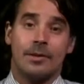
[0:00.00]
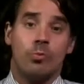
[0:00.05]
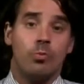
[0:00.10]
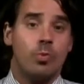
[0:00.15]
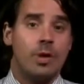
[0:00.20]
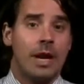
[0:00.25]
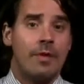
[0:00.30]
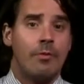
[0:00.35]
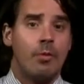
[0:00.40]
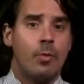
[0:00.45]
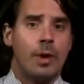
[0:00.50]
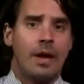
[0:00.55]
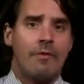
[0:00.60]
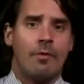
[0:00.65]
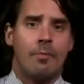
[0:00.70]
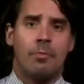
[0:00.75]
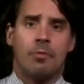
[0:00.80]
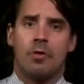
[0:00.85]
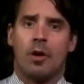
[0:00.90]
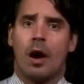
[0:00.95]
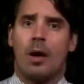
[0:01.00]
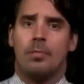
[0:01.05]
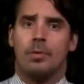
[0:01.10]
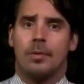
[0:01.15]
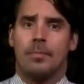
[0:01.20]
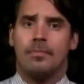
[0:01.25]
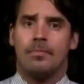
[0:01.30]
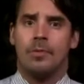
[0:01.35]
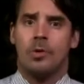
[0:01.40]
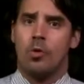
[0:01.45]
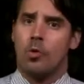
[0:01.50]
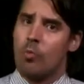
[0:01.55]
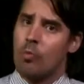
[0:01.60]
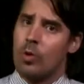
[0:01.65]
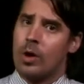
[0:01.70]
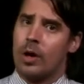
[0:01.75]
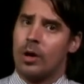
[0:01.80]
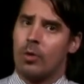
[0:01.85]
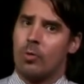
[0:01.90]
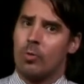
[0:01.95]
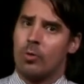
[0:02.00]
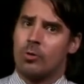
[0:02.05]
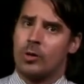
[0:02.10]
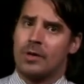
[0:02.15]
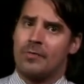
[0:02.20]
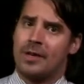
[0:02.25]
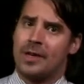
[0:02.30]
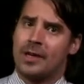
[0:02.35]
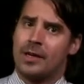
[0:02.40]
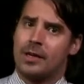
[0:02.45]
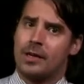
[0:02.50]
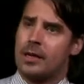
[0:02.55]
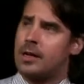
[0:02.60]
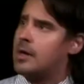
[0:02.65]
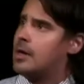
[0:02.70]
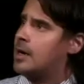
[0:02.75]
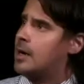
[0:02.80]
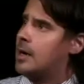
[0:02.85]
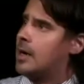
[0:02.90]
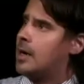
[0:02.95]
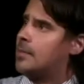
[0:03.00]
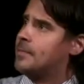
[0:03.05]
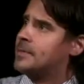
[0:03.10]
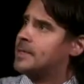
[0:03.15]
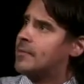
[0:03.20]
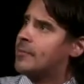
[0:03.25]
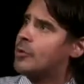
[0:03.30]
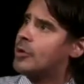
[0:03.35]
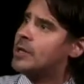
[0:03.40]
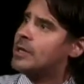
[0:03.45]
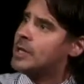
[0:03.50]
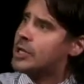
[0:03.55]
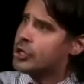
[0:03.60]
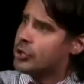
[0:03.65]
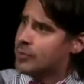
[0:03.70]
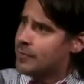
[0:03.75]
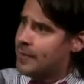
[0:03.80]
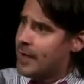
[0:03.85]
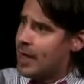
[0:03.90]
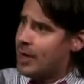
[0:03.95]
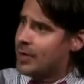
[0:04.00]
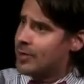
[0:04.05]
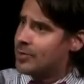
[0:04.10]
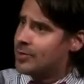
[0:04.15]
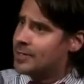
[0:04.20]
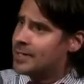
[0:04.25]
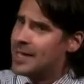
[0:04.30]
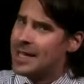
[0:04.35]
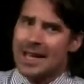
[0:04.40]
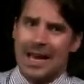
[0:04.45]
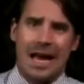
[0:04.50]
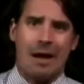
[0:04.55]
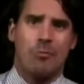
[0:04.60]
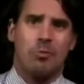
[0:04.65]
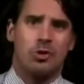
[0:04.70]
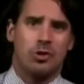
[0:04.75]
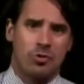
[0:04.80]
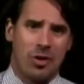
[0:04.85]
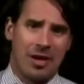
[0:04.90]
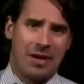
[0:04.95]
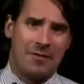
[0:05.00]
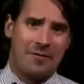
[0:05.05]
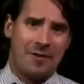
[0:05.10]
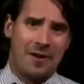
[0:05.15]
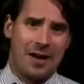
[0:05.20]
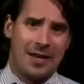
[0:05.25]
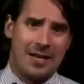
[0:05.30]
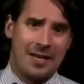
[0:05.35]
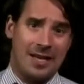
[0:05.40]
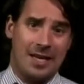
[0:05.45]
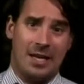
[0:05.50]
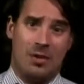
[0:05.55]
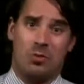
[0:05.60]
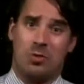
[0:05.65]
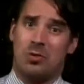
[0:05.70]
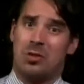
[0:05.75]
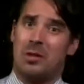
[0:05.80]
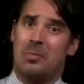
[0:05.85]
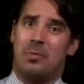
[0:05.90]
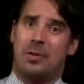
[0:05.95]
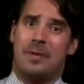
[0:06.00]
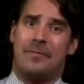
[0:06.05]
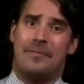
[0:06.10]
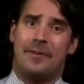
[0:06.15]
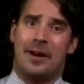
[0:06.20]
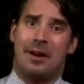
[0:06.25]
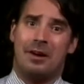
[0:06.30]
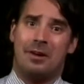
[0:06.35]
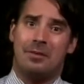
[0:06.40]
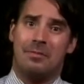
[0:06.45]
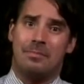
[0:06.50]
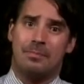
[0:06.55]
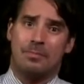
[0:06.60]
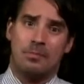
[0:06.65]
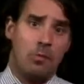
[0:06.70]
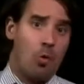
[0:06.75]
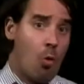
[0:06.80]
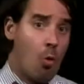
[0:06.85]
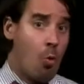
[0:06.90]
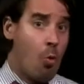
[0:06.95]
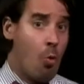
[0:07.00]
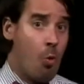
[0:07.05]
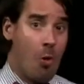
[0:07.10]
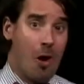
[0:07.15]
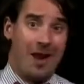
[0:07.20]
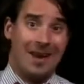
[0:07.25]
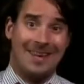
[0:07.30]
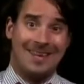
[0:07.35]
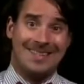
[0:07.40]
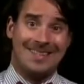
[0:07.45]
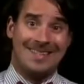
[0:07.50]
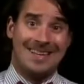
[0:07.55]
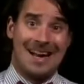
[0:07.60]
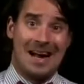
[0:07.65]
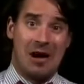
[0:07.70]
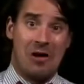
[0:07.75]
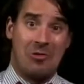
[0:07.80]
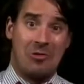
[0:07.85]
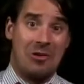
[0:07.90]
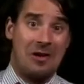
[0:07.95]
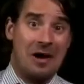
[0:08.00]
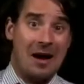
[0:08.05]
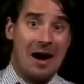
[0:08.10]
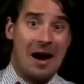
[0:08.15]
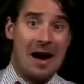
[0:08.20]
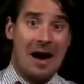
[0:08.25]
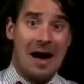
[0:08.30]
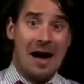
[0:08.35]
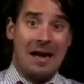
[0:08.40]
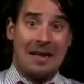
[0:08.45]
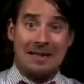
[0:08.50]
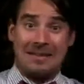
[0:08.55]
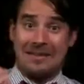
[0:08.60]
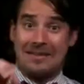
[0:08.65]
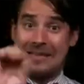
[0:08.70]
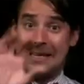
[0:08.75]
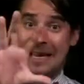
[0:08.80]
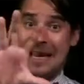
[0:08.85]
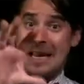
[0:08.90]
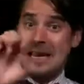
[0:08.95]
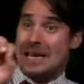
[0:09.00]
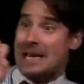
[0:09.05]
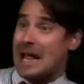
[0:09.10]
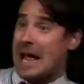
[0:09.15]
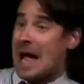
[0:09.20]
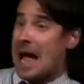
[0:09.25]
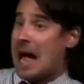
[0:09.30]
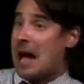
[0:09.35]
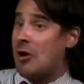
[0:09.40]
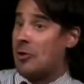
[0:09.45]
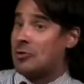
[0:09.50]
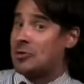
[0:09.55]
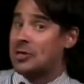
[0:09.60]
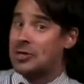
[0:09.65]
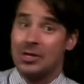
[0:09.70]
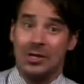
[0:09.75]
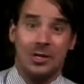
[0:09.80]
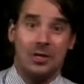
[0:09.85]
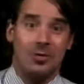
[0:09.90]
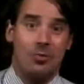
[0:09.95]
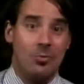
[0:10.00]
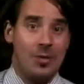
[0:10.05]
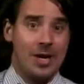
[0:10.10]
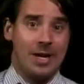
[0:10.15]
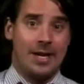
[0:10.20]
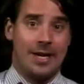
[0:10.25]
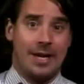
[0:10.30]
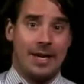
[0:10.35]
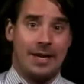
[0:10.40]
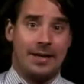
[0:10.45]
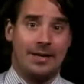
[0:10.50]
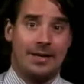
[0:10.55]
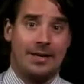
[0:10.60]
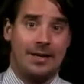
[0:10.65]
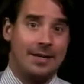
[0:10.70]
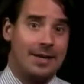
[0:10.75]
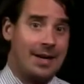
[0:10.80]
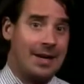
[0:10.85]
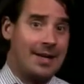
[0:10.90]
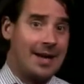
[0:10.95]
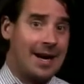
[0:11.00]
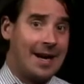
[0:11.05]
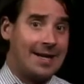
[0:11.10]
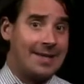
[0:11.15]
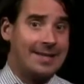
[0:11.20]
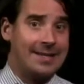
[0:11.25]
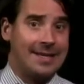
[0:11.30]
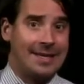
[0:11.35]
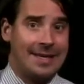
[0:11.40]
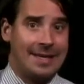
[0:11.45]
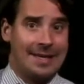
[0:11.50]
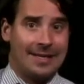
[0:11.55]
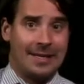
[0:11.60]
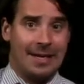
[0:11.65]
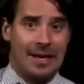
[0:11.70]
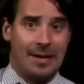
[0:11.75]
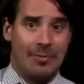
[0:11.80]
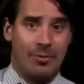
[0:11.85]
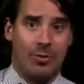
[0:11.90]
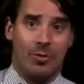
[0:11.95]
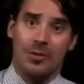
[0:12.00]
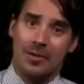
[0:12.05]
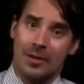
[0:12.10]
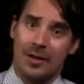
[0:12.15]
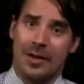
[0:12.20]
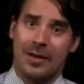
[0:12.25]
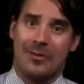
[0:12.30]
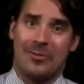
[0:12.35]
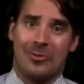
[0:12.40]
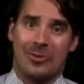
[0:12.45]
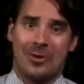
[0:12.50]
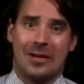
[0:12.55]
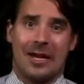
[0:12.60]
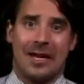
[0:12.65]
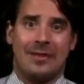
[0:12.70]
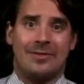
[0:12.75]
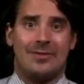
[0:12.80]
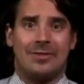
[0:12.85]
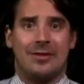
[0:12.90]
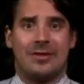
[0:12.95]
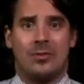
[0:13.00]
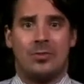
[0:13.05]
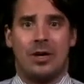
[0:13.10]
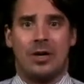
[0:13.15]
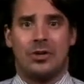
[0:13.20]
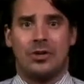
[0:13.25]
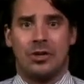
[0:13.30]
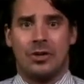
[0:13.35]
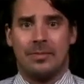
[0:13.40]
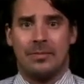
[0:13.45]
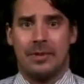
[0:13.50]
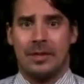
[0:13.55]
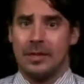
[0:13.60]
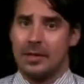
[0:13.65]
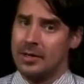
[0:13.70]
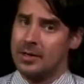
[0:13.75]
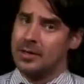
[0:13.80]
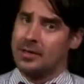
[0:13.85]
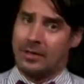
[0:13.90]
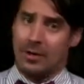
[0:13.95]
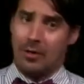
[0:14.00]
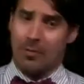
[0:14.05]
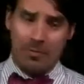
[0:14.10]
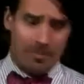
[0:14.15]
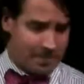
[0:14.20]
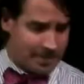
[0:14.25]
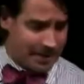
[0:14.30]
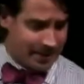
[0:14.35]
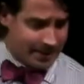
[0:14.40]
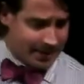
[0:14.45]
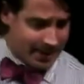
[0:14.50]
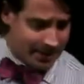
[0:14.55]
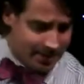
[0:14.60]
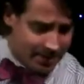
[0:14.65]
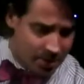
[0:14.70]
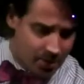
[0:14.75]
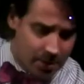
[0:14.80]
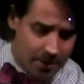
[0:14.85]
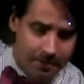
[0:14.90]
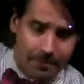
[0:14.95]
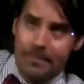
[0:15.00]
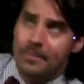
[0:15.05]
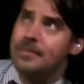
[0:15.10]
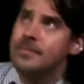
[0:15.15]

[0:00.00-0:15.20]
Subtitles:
whenever we have a problem where we're given several initial values and we're trying to find an equilibrium value, when in doubt, ice it out. We need an ICE table in order to answer this question. So let's get to it.